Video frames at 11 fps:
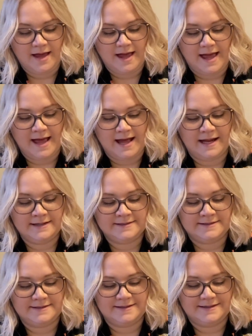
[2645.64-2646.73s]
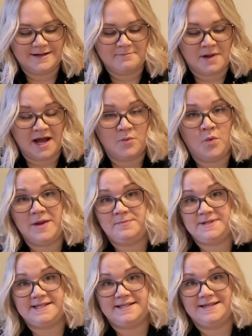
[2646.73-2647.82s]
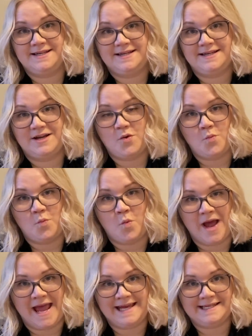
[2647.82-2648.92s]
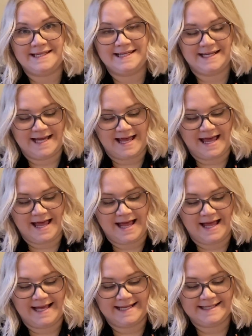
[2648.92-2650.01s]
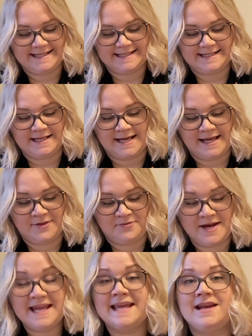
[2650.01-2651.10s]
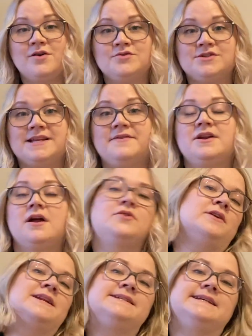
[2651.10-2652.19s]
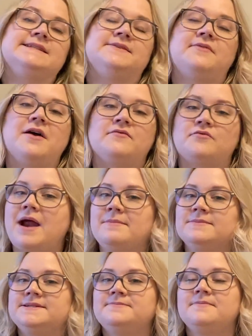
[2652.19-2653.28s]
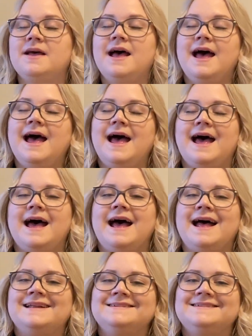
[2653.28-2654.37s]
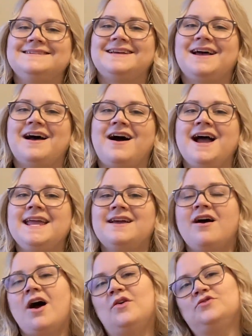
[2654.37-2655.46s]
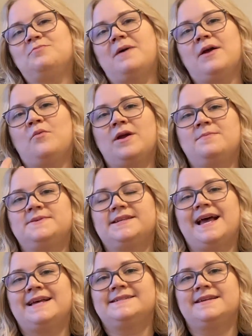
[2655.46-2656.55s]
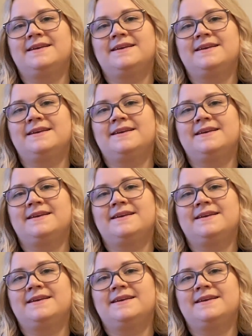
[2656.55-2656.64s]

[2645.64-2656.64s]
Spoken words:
and my whips weighed 3 kilos 765 grams. And I count my whips as